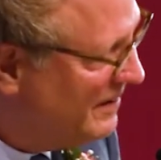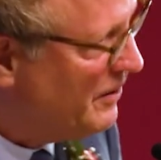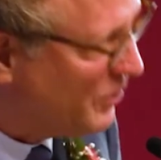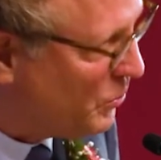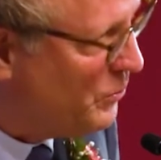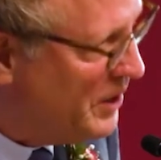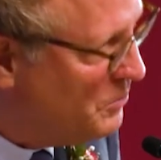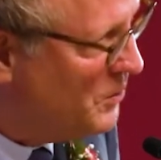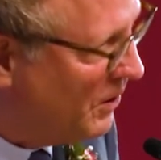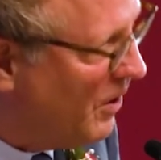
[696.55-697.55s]
"The
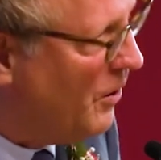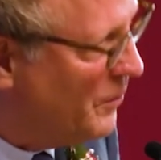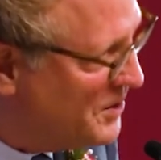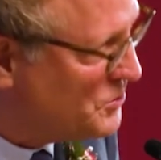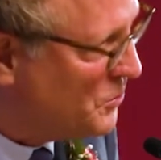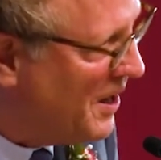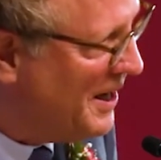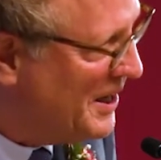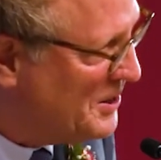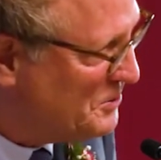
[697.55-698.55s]
cream will always
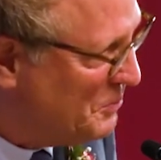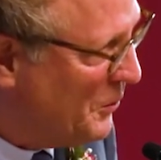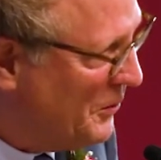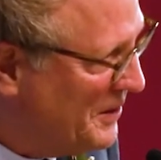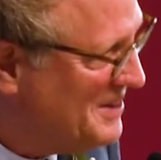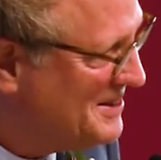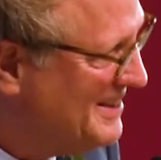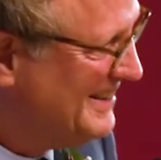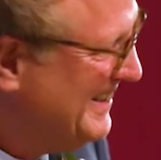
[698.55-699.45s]
rise, boys."